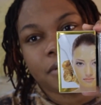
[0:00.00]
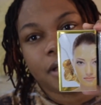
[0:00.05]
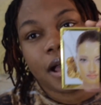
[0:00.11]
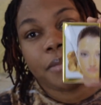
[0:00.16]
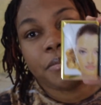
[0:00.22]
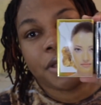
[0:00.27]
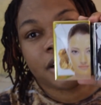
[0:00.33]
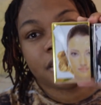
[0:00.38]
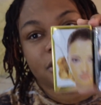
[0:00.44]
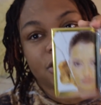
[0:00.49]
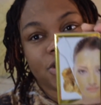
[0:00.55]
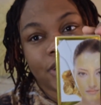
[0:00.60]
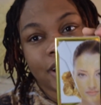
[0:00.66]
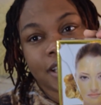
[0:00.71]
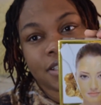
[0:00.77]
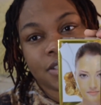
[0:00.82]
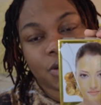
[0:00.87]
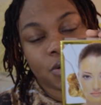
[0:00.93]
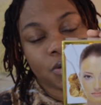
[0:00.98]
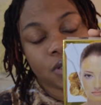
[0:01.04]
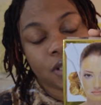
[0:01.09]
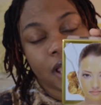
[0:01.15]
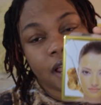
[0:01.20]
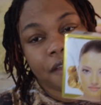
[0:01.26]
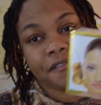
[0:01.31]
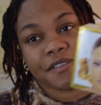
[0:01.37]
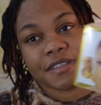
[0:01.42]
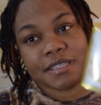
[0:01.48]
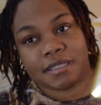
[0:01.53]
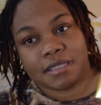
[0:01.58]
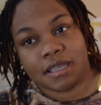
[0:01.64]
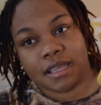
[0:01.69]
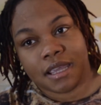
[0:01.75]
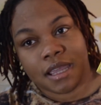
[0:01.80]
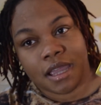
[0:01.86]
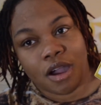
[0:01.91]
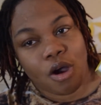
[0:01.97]
I'm gonna try it out and to
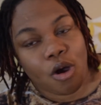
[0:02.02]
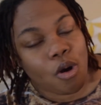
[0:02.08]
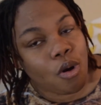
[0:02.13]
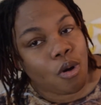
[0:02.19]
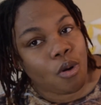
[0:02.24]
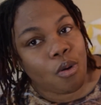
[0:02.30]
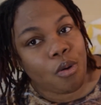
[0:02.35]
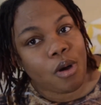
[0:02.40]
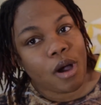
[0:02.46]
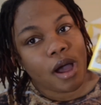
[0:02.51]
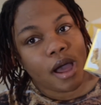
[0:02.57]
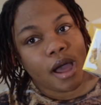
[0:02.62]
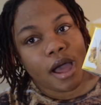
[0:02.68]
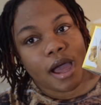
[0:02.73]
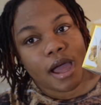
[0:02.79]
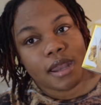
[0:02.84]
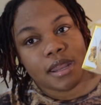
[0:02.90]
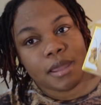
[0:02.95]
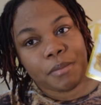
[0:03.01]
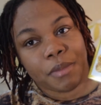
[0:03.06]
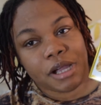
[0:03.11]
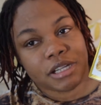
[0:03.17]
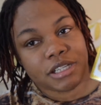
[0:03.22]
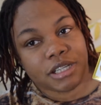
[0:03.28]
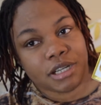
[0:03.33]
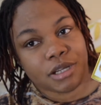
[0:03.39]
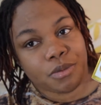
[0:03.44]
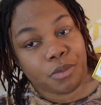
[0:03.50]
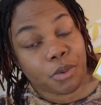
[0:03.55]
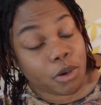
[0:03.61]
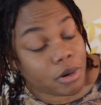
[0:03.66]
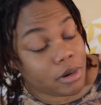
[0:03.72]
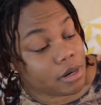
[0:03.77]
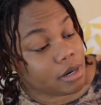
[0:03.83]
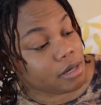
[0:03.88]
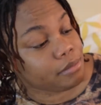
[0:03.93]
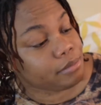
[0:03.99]
see how them actually
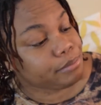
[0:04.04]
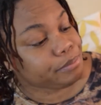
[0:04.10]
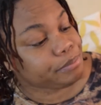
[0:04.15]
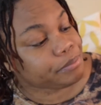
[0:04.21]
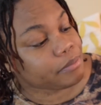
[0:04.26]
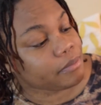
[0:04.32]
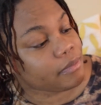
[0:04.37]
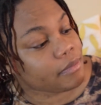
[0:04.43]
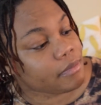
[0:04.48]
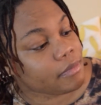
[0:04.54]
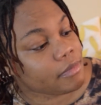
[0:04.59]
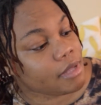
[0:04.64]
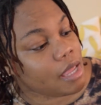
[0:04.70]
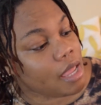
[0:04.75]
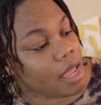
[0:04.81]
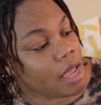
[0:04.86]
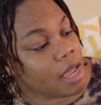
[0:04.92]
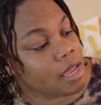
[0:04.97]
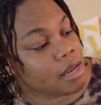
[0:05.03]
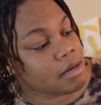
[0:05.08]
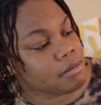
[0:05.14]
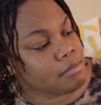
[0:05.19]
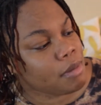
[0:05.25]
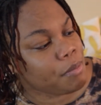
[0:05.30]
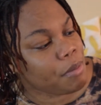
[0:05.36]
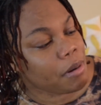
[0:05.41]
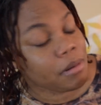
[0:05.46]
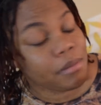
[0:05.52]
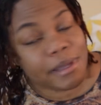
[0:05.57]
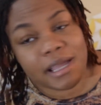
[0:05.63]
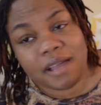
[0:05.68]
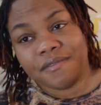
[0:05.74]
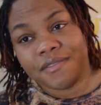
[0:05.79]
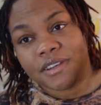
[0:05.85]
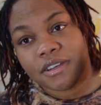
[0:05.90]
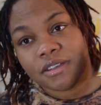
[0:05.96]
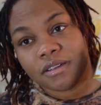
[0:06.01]
work. And maybe probably make a
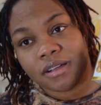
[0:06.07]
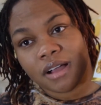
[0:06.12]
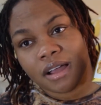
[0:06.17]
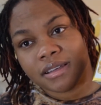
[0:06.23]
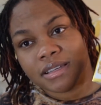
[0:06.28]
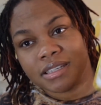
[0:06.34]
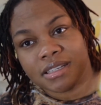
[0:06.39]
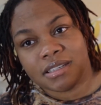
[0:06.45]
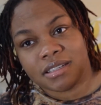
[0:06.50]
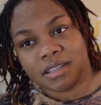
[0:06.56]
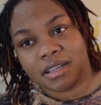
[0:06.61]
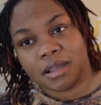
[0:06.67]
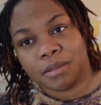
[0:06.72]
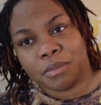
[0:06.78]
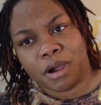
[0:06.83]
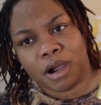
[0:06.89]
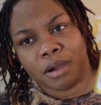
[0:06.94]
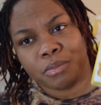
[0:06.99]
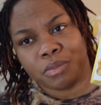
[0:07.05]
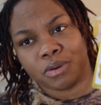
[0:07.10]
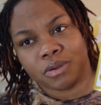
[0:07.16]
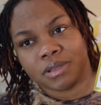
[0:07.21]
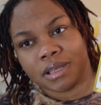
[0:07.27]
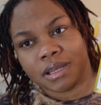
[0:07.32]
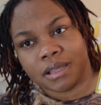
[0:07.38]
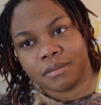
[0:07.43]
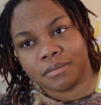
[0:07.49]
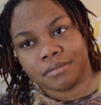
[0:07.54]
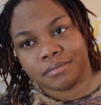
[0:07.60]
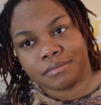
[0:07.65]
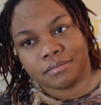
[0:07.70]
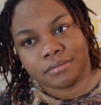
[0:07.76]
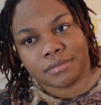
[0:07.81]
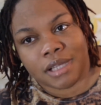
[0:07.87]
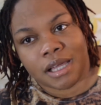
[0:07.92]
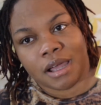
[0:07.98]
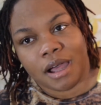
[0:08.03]
video on each of them or both of them
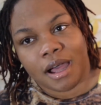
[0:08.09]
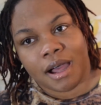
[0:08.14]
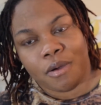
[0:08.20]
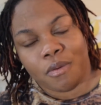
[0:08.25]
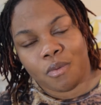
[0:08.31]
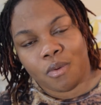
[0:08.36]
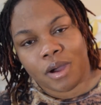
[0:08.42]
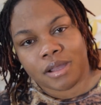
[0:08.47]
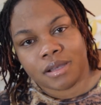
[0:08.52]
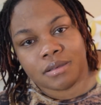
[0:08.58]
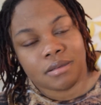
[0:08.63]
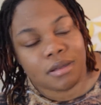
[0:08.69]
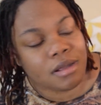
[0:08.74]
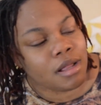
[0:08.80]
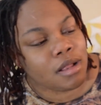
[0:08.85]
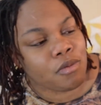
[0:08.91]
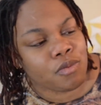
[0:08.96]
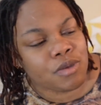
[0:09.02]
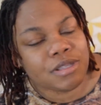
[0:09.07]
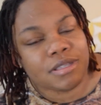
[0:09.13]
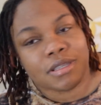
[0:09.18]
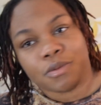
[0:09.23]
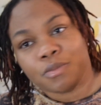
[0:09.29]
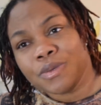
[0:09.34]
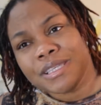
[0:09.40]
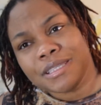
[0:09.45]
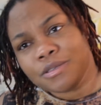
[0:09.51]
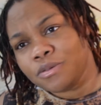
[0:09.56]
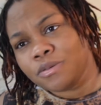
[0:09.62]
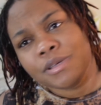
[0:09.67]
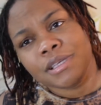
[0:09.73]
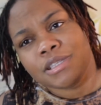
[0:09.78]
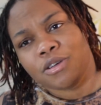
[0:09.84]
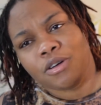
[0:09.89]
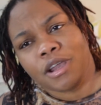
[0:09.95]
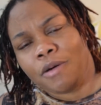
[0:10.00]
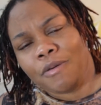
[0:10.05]
at one. We'll see
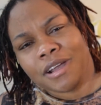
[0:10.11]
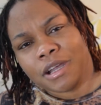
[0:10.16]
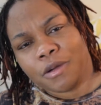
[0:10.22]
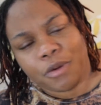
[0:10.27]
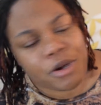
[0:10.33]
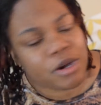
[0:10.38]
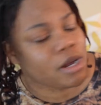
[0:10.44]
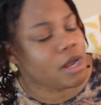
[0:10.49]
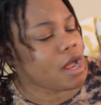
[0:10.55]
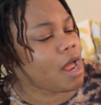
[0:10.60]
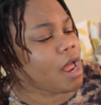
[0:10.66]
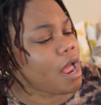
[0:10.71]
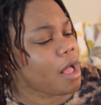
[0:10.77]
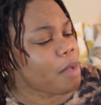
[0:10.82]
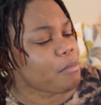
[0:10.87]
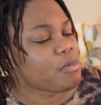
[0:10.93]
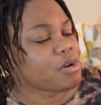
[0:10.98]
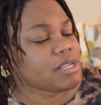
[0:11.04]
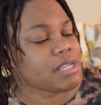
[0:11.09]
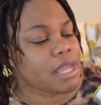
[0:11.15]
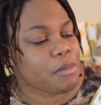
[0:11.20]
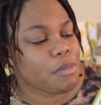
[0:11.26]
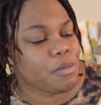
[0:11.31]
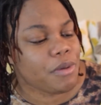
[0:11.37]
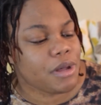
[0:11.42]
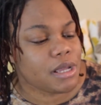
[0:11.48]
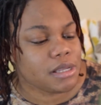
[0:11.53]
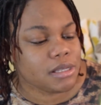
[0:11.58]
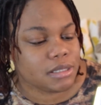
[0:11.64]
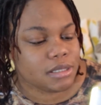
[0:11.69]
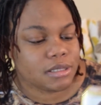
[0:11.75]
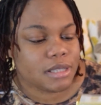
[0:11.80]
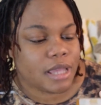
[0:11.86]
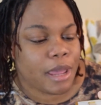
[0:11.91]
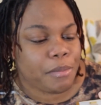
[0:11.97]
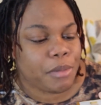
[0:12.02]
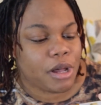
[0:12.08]
how that one they work. But yeah,
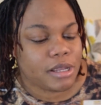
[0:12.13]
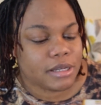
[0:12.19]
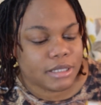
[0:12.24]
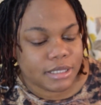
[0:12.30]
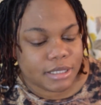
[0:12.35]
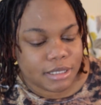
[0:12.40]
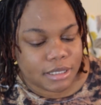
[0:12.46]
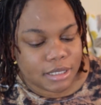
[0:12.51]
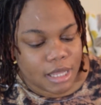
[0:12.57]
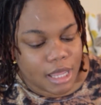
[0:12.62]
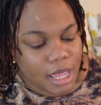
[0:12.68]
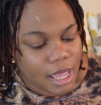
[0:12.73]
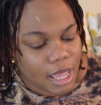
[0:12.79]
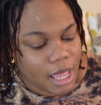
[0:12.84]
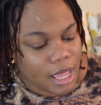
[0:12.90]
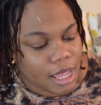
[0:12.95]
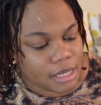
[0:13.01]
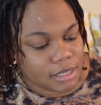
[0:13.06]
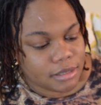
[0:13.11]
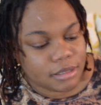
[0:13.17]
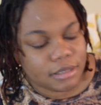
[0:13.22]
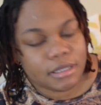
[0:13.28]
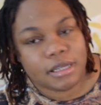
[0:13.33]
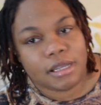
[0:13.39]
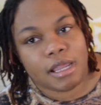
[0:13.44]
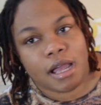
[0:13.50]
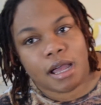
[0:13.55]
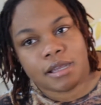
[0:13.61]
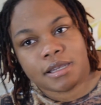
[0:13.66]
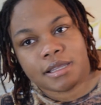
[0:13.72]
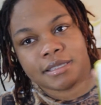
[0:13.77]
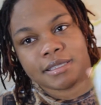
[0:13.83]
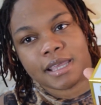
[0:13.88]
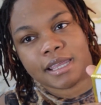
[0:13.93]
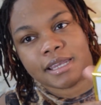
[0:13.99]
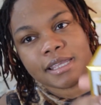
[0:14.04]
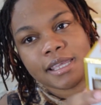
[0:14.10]
I bought these, and on the
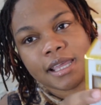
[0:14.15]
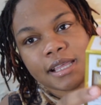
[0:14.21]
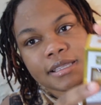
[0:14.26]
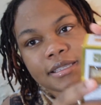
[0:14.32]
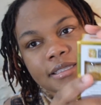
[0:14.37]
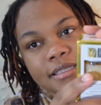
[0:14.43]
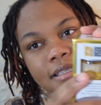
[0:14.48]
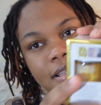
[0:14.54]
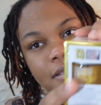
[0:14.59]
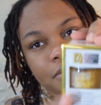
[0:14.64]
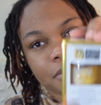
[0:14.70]
side you can see them